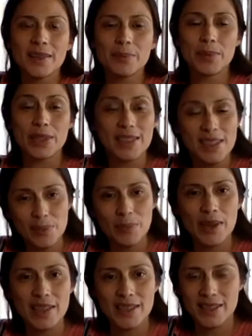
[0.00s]

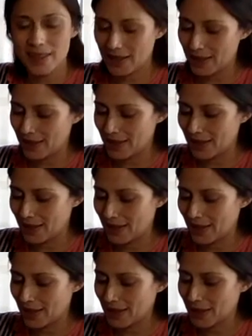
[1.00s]
participated in
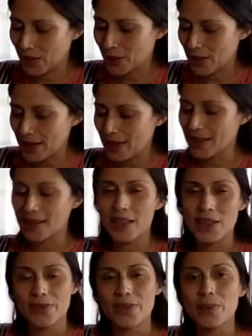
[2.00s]
creating
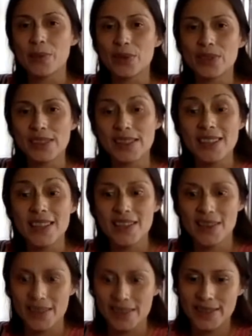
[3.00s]
ephemeral seed
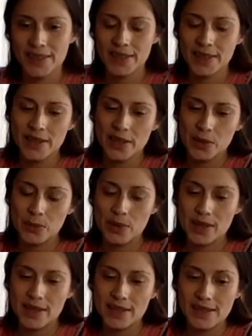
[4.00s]
art
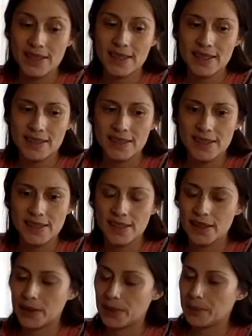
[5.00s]
with the seeds
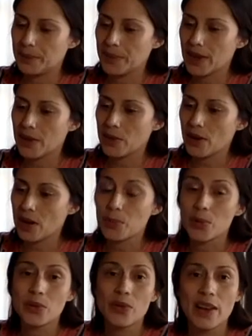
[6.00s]
that are
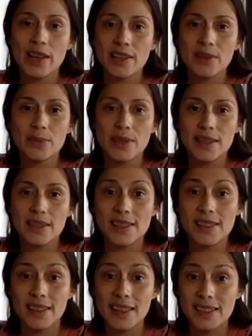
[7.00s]
provided with this
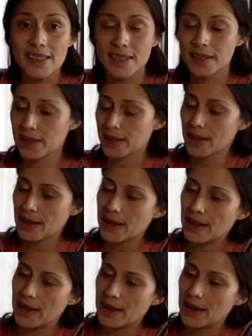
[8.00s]
lesson,
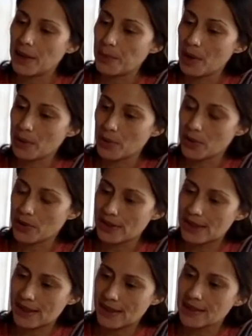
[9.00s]
popcorn
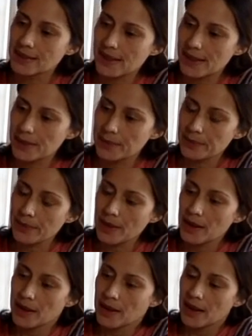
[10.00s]
seeds.
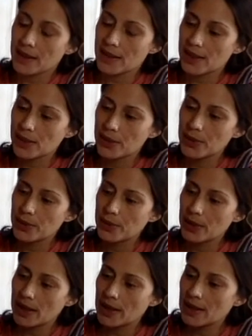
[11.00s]
And
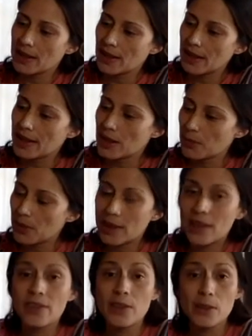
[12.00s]
so at
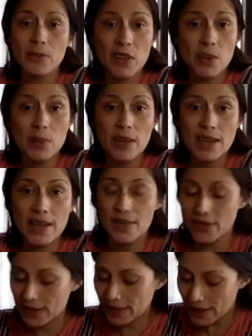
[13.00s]
the very beginning
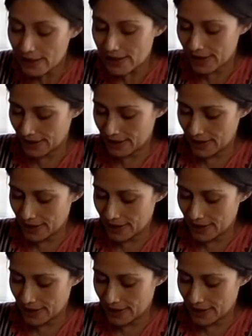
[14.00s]
of the lesson,